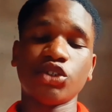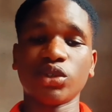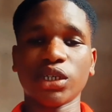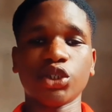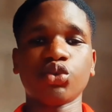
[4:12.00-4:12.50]

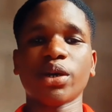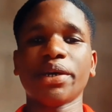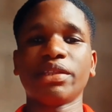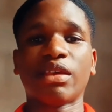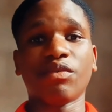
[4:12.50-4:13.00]
you can
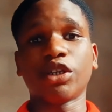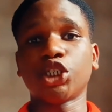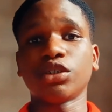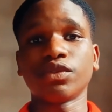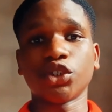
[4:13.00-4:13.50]
try
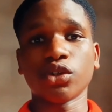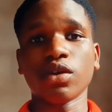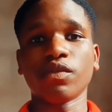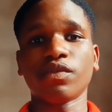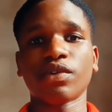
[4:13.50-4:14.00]
DaVinci
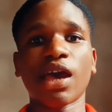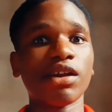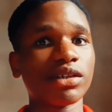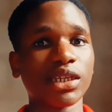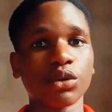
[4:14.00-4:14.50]
Resolve. I
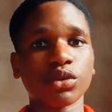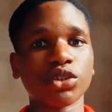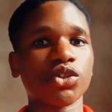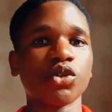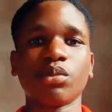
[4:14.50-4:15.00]
heard that
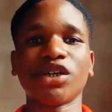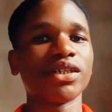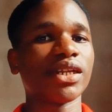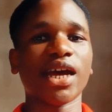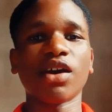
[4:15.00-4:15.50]
one's good,
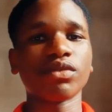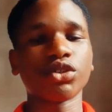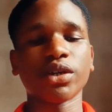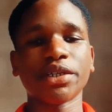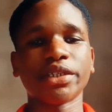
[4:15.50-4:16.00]
but I
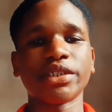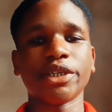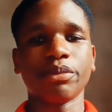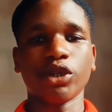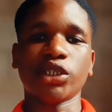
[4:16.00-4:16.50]
haven't tried it
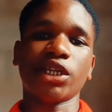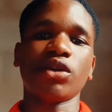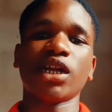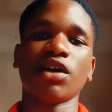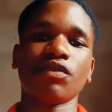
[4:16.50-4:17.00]
yet because I
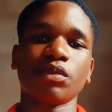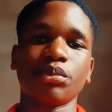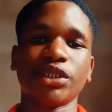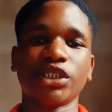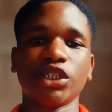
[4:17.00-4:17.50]
don't have a
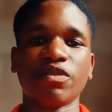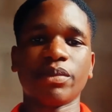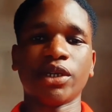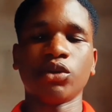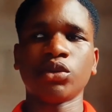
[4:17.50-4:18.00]
PC
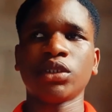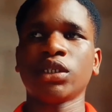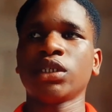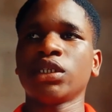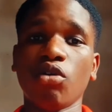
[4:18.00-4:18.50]
of my own.
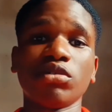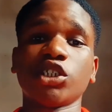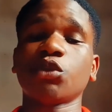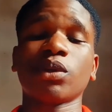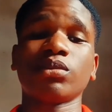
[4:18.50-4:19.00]
Or
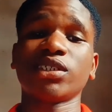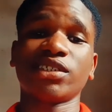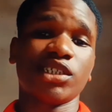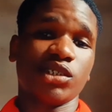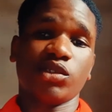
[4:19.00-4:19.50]
just probably
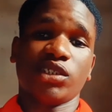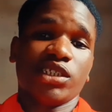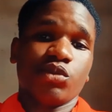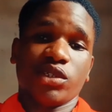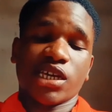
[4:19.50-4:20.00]
stick
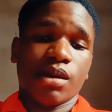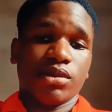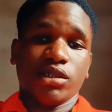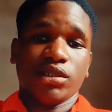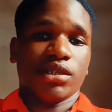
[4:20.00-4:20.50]
with
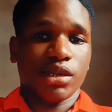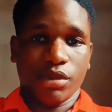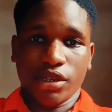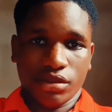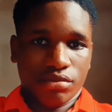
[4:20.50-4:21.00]
CapCut. I
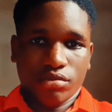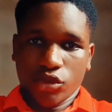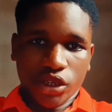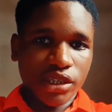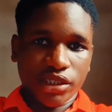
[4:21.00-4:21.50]
mean,
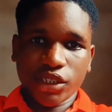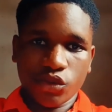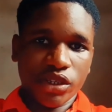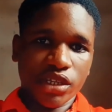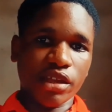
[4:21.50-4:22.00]
you can
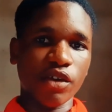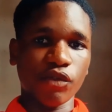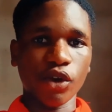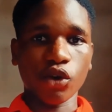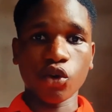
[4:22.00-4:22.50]
stick with it
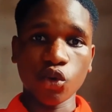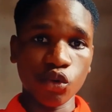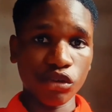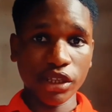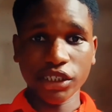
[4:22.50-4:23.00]
if you're
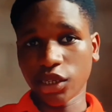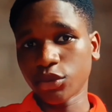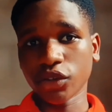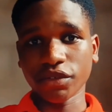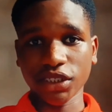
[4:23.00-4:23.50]
cool with the
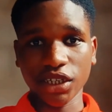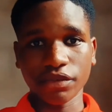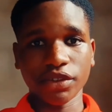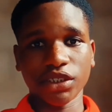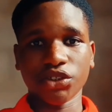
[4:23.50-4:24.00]
terms of
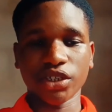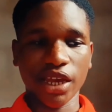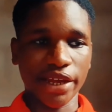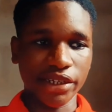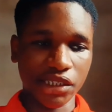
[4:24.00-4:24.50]
service
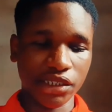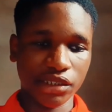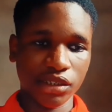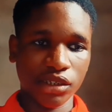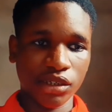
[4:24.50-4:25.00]
and
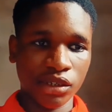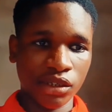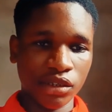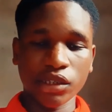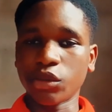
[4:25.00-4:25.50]

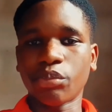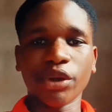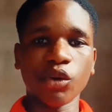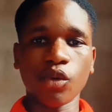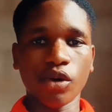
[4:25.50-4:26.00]

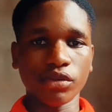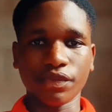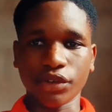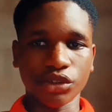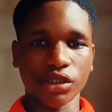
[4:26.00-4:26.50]
paywall
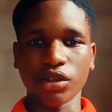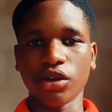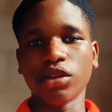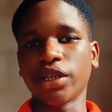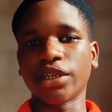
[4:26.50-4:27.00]
version and
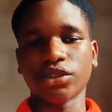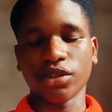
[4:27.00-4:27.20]
all of that